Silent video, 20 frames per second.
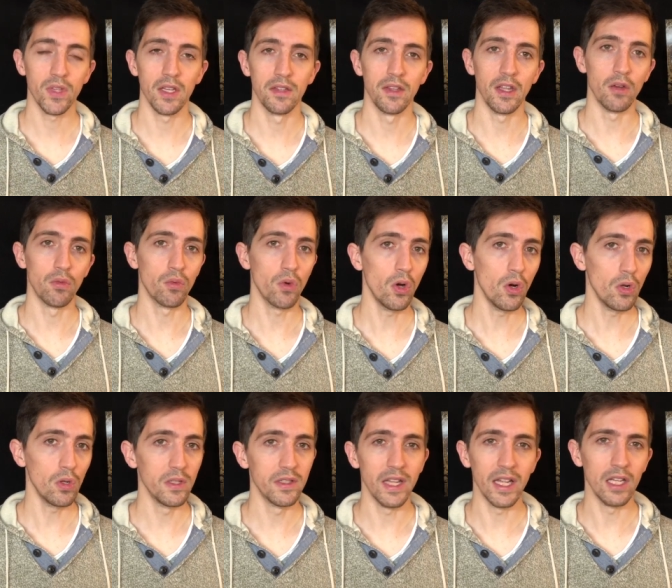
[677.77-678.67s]
and they
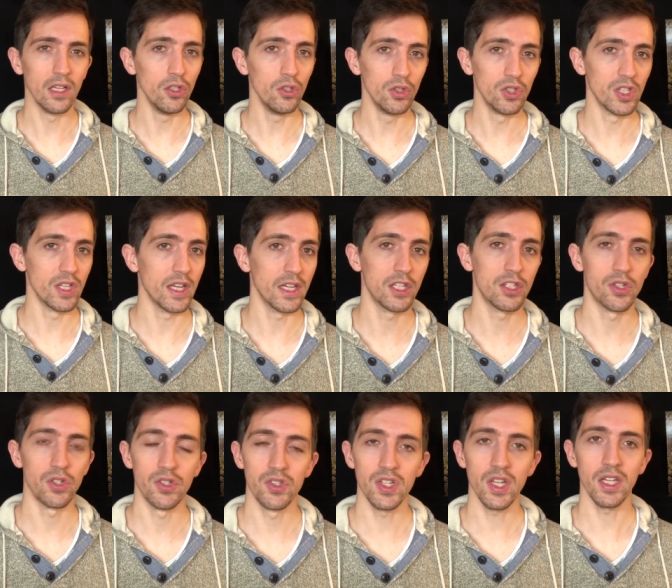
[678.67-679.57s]
roll and they lose an
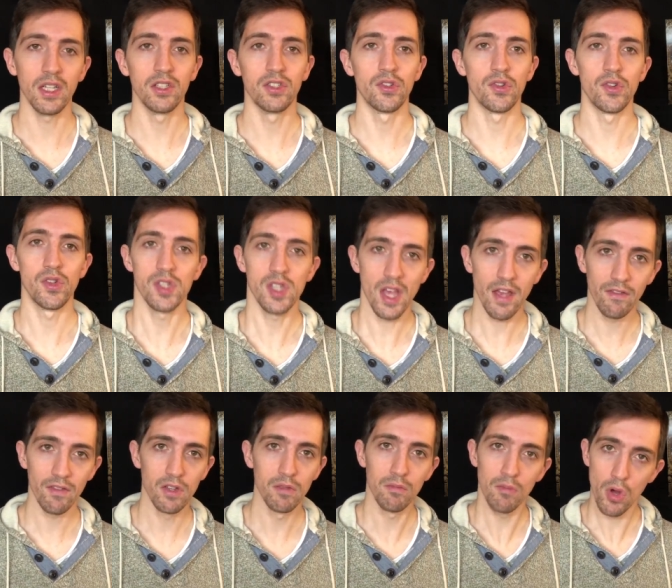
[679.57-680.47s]
extra 6 or
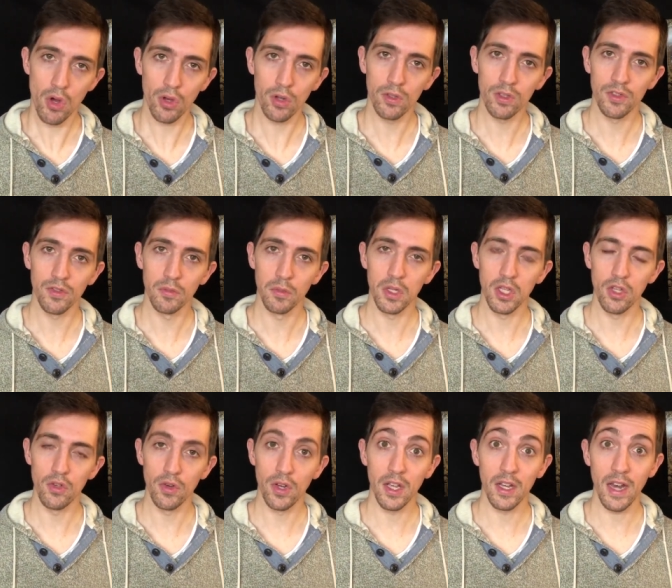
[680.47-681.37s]
7 models from the
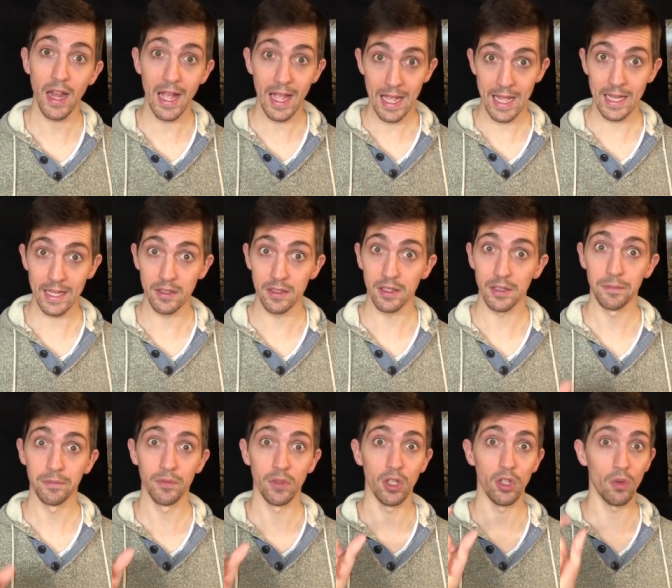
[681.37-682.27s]
unit, and
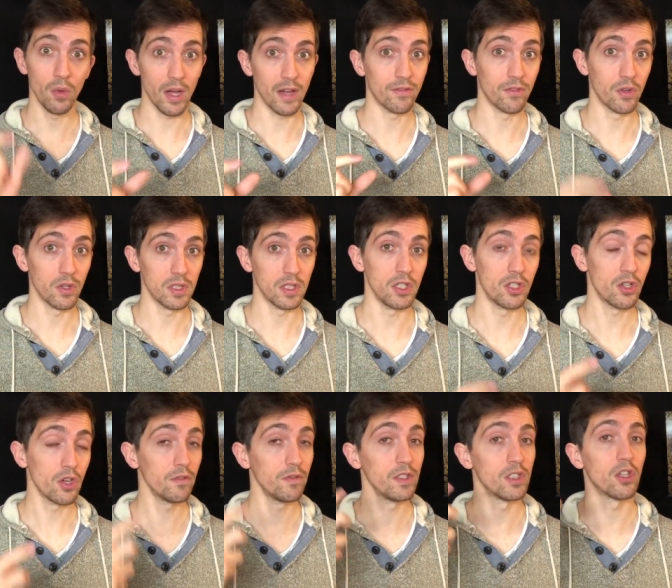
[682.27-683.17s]
you have Grizzly
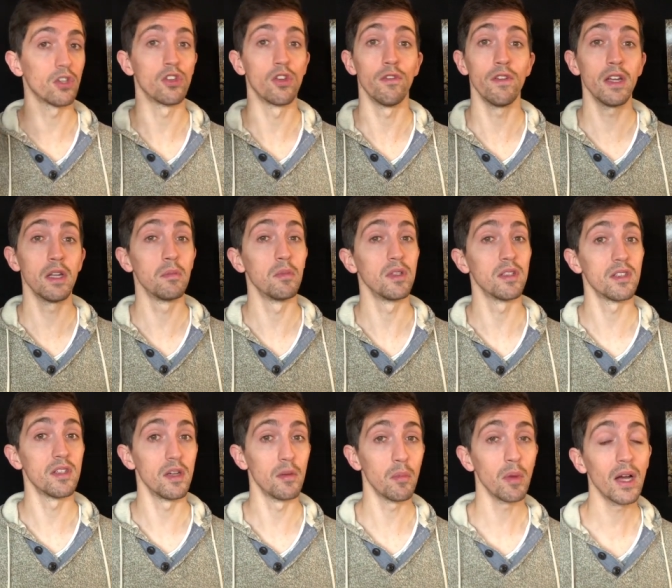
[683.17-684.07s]
Trophies on your Venom
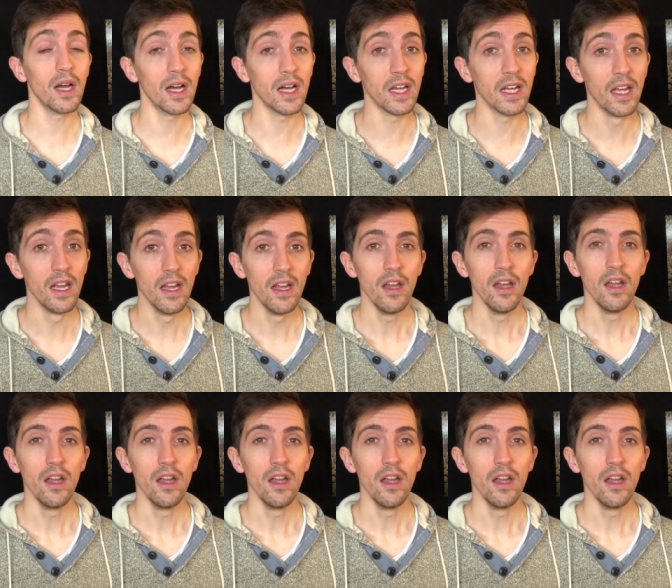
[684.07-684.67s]
that's nearby,